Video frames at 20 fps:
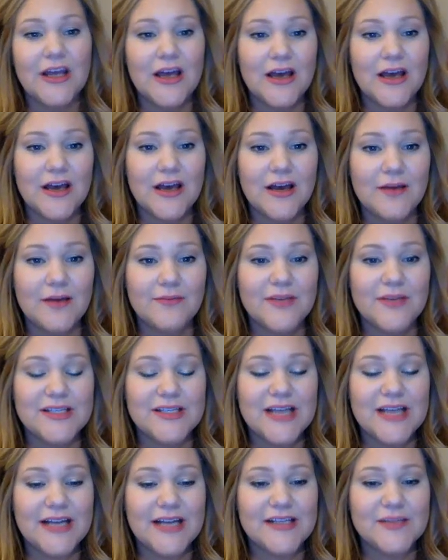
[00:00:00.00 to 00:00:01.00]
is
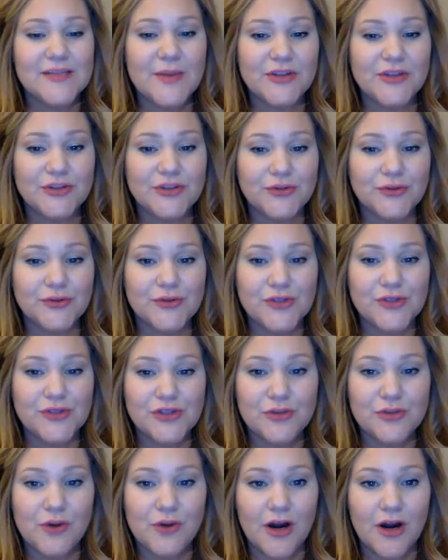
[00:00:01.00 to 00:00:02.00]
kind of special
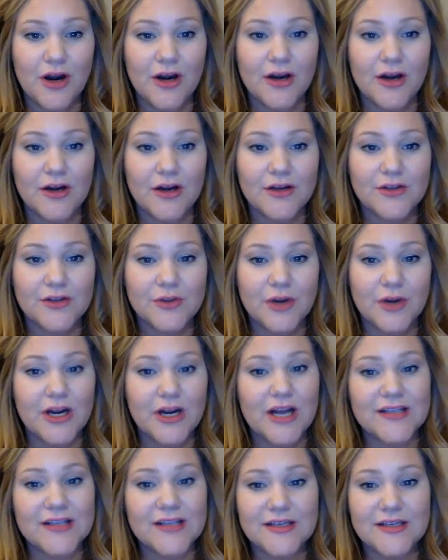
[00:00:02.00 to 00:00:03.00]
to our
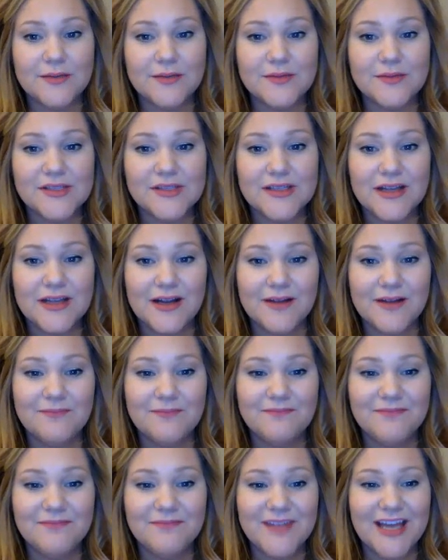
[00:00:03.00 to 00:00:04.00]
customs,
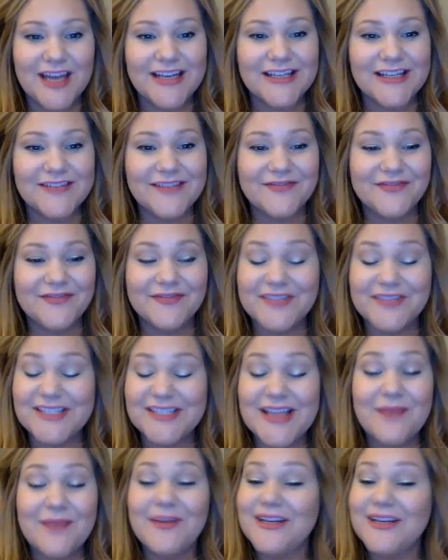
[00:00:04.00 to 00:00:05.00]
kind of the
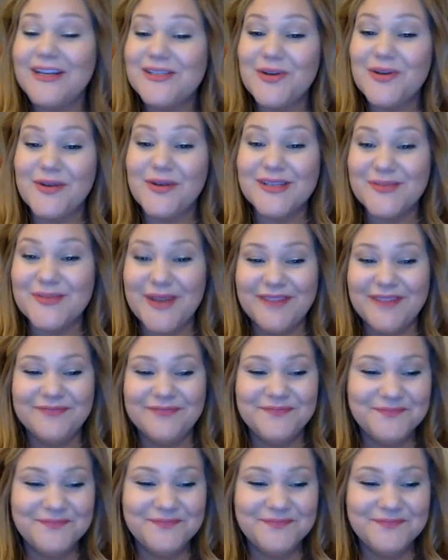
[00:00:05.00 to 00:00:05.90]
same that it's always been.